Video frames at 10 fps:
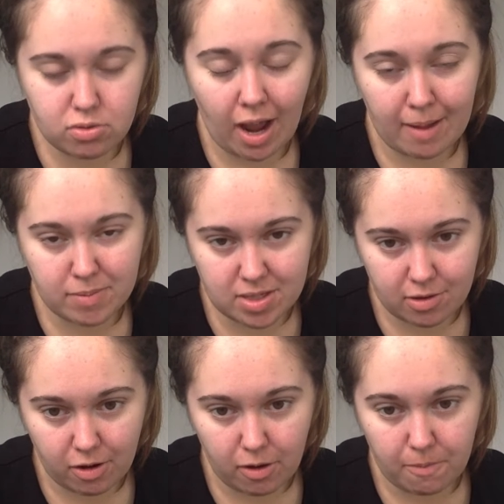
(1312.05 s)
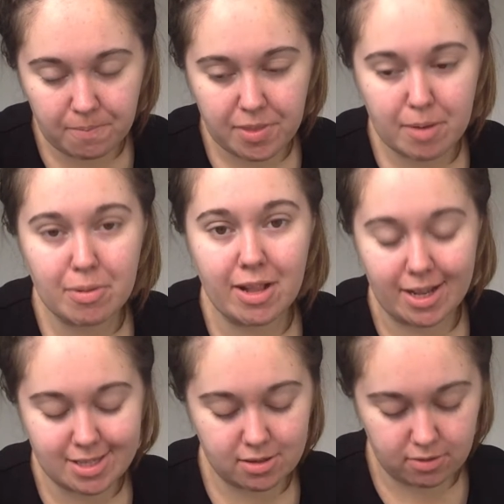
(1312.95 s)
times 0
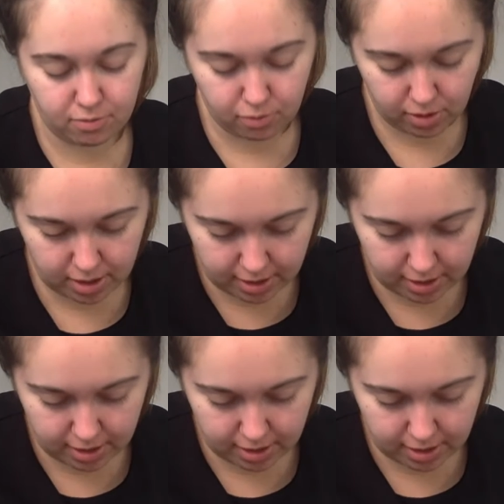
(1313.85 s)
plus 1.